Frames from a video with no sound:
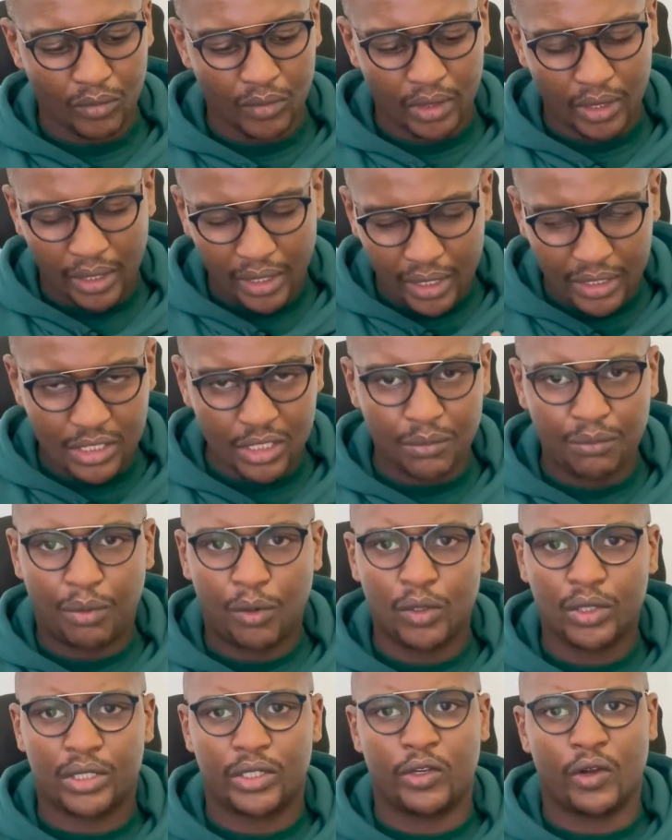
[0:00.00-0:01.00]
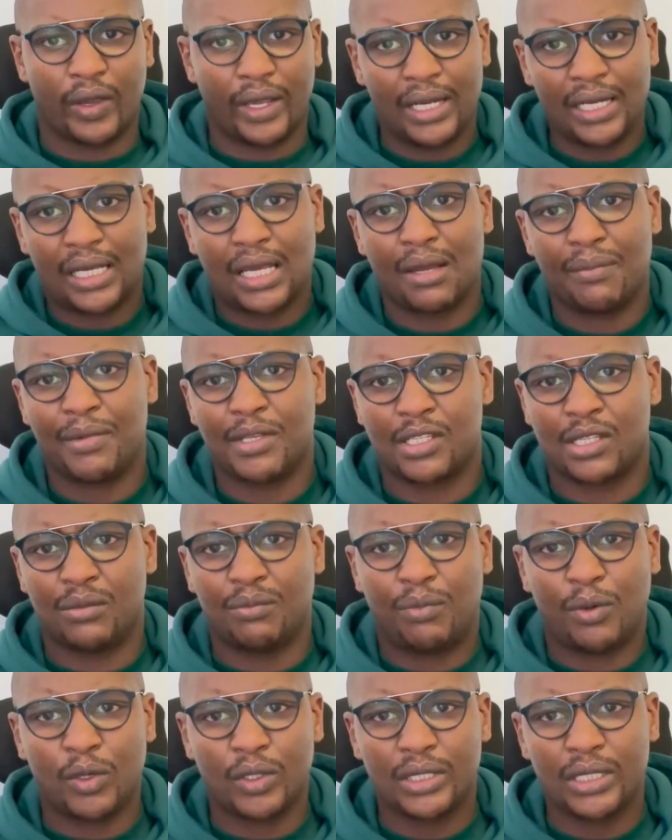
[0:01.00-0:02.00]
it's important. Your income is
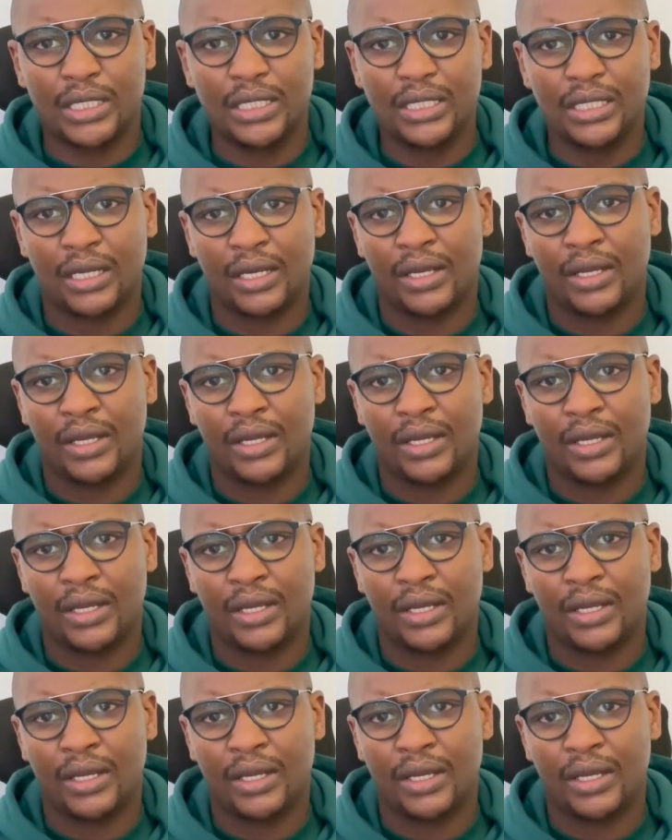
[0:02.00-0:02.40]
important.